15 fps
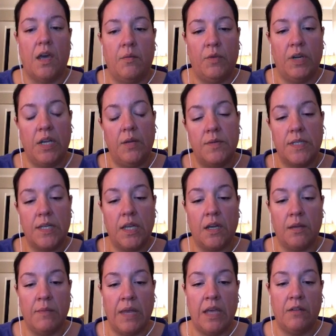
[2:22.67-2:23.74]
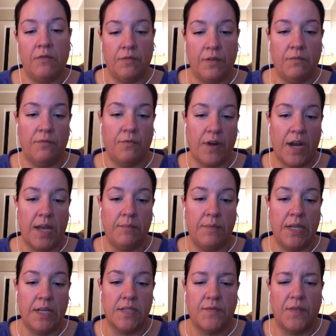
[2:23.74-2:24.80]
when he was a young man from Fred
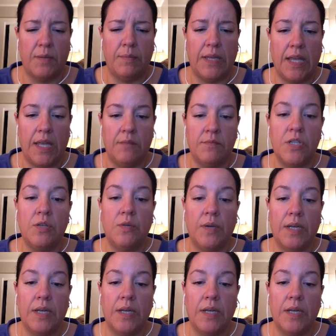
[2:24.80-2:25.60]
because Fred became too